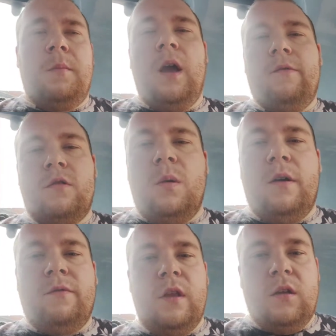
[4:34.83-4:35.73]
You have to
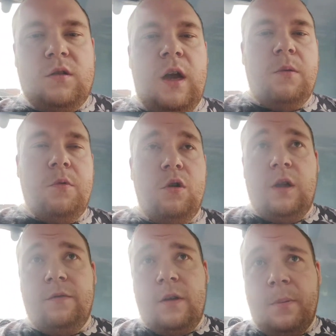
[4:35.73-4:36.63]
have the exact
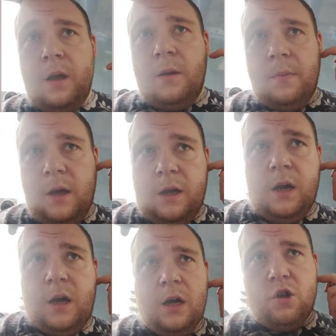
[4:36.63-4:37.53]
money if you pay by
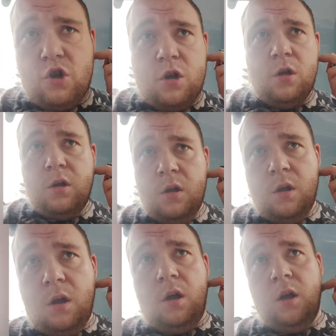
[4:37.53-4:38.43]
cash.
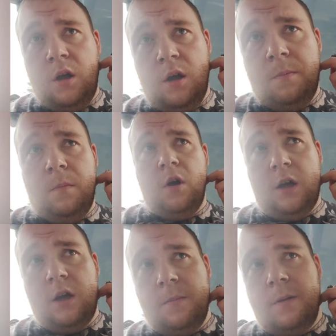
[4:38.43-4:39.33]
Or
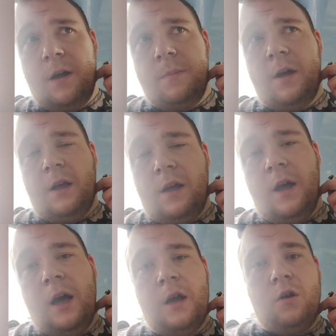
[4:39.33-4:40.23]
you can pay by
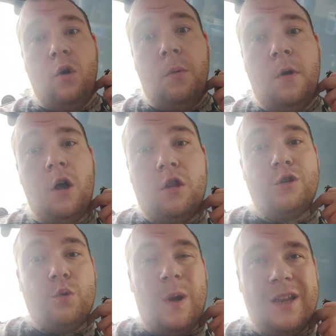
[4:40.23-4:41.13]
card. No more
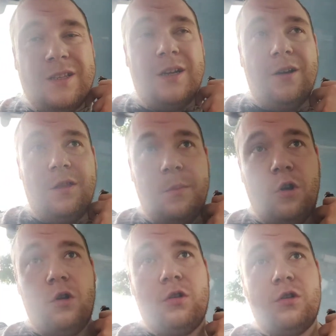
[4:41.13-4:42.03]
than 20 on the
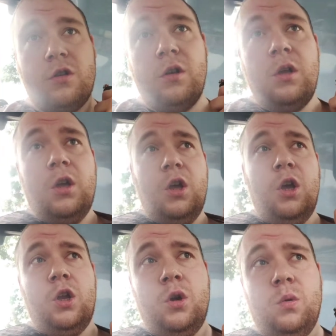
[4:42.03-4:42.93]
bus.
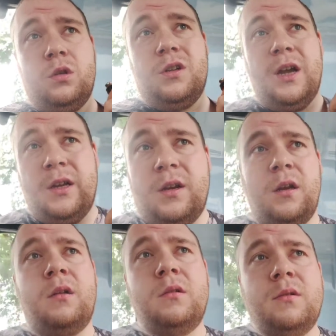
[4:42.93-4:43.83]
No
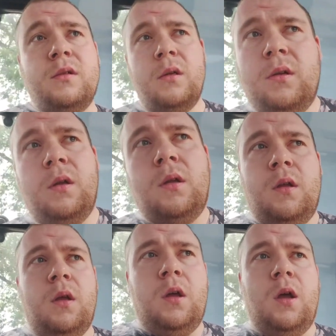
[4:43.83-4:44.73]
standing.
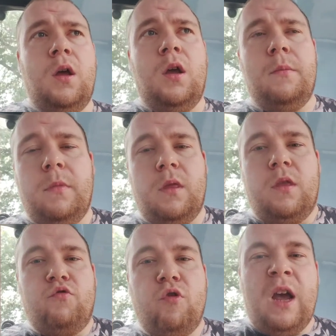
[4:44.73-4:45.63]

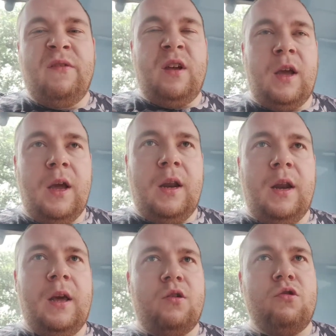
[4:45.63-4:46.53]
The driver
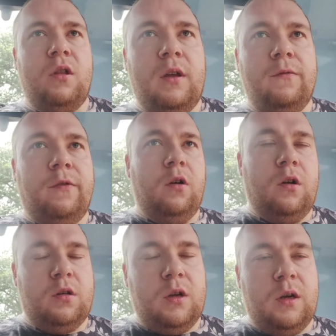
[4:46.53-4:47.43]
can't actually
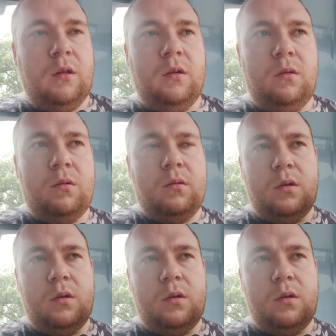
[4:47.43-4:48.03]
enforce that though.